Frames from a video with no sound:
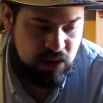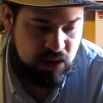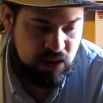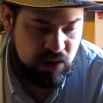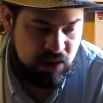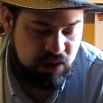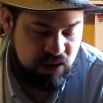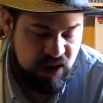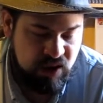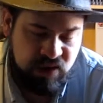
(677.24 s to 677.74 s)

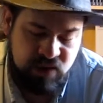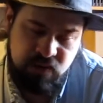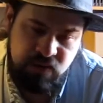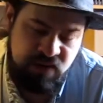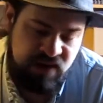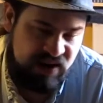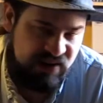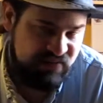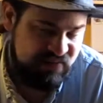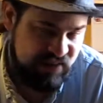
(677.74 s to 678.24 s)
And now I
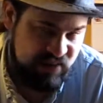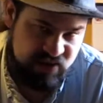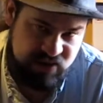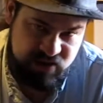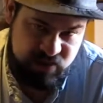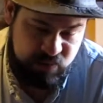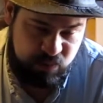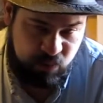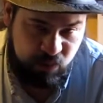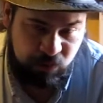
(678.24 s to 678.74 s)
won't have that
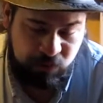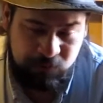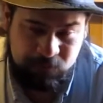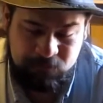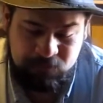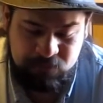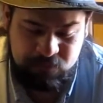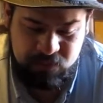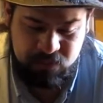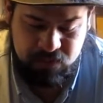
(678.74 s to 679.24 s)

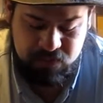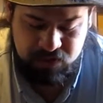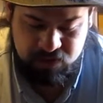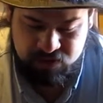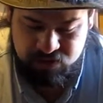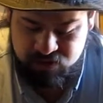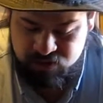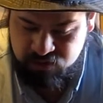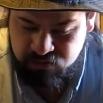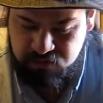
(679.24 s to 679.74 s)
anymore.
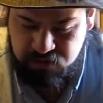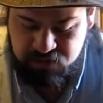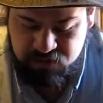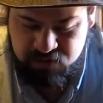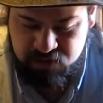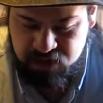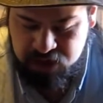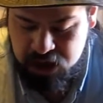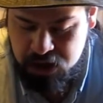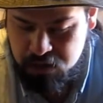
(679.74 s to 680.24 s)
This is the first
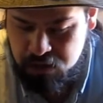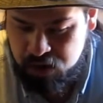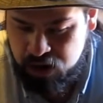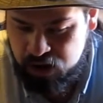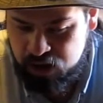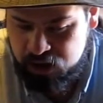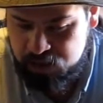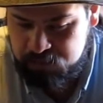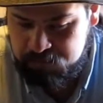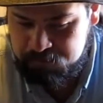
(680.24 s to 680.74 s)
video
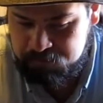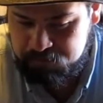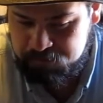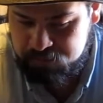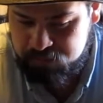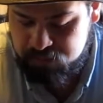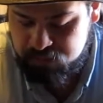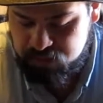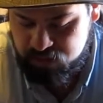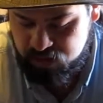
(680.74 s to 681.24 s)

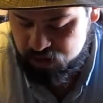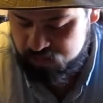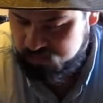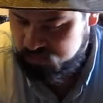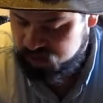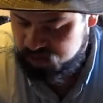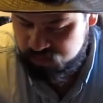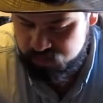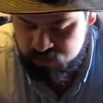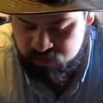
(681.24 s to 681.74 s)
that I'm
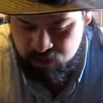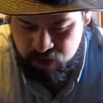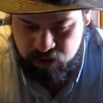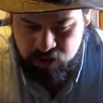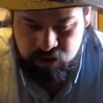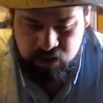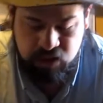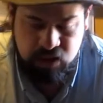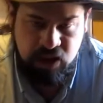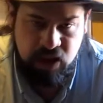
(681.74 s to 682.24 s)
going to be
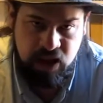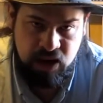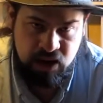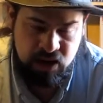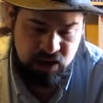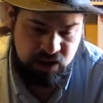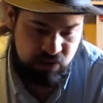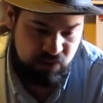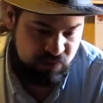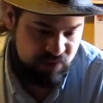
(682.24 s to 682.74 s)
making and
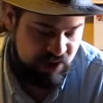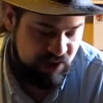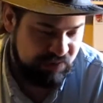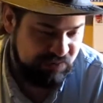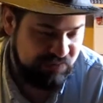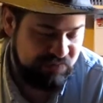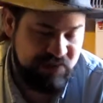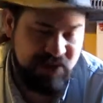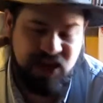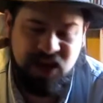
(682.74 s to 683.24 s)
editing
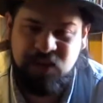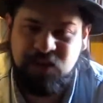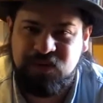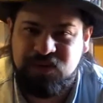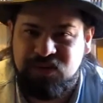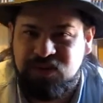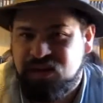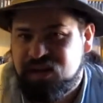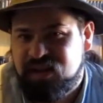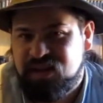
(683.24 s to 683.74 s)
without being able to
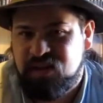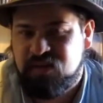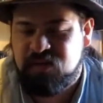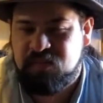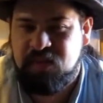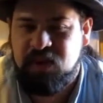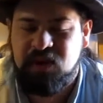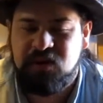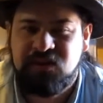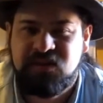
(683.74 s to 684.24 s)
look at those
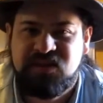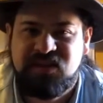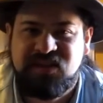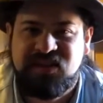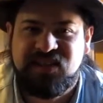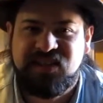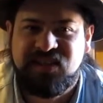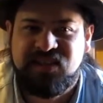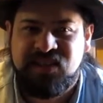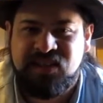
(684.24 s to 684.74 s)
posts
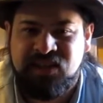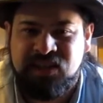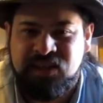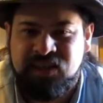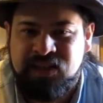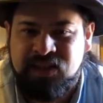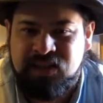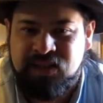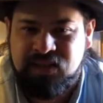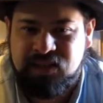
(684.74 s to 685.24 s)
and
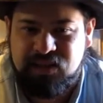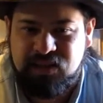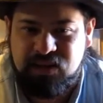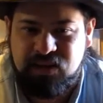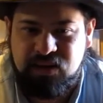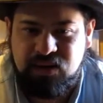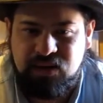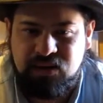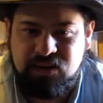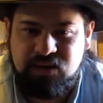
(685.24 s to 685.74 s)

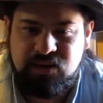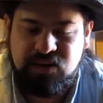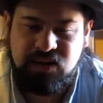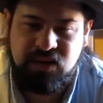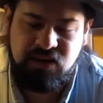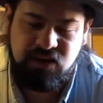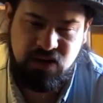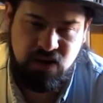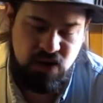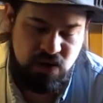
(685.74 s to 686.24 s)
see
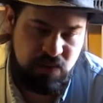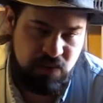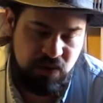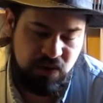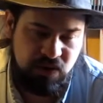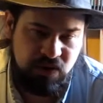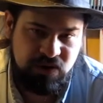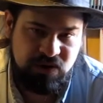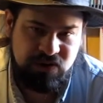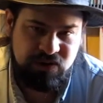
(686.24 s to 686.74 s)
the humor
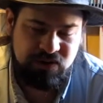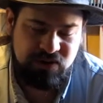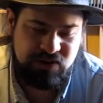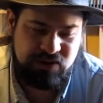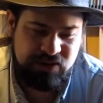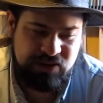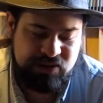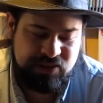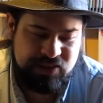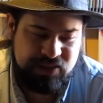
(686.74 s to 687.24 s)

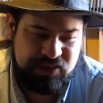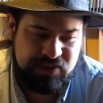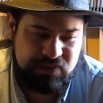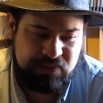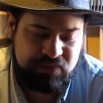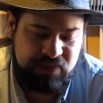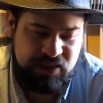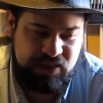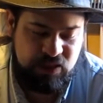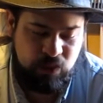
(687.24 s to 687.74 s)
that
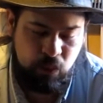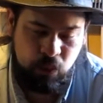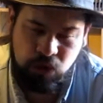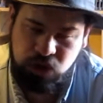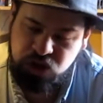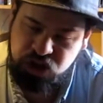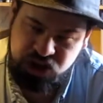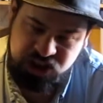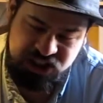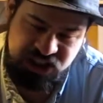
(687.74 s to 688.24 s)
made the
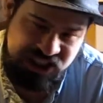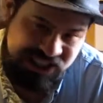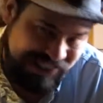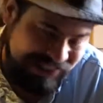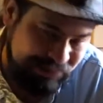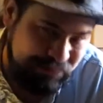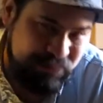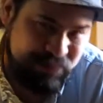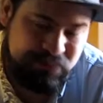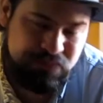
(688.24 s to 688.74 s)
world just a
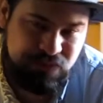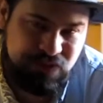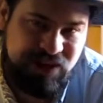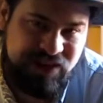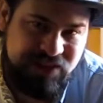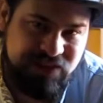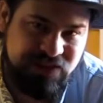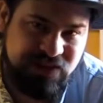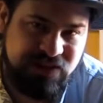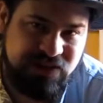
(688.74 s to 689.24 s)
little bit
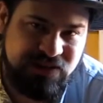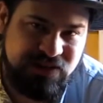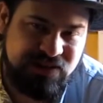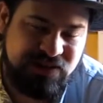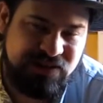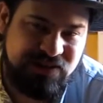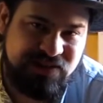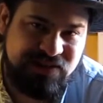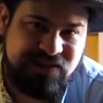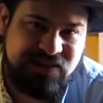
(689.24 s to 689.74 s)
brighter
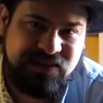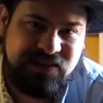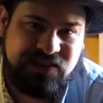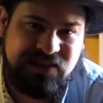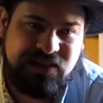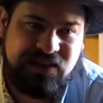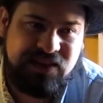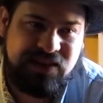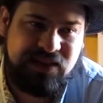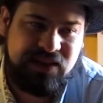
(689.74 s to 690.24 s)

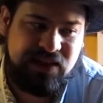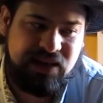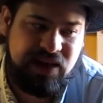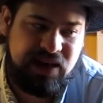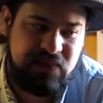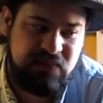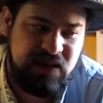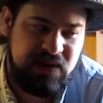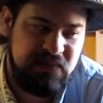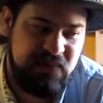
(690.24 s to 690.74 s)

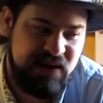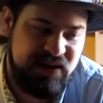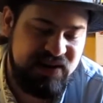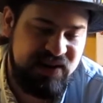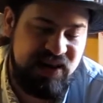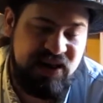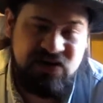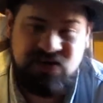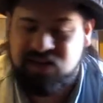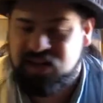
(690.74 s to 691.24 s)
and made my
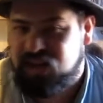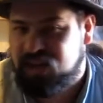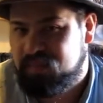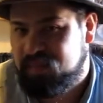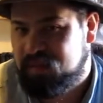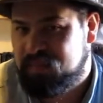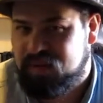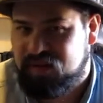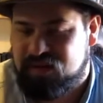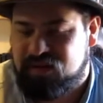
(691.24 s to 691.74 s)
days a little
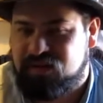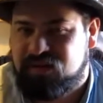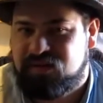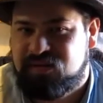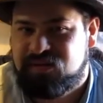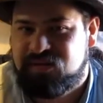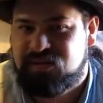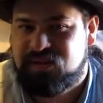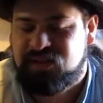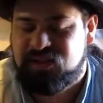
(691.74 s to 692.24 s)
bit better.
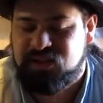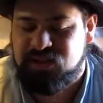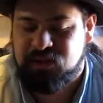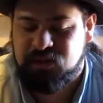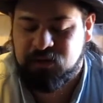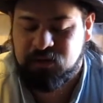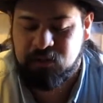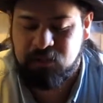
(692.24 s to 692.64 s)
So,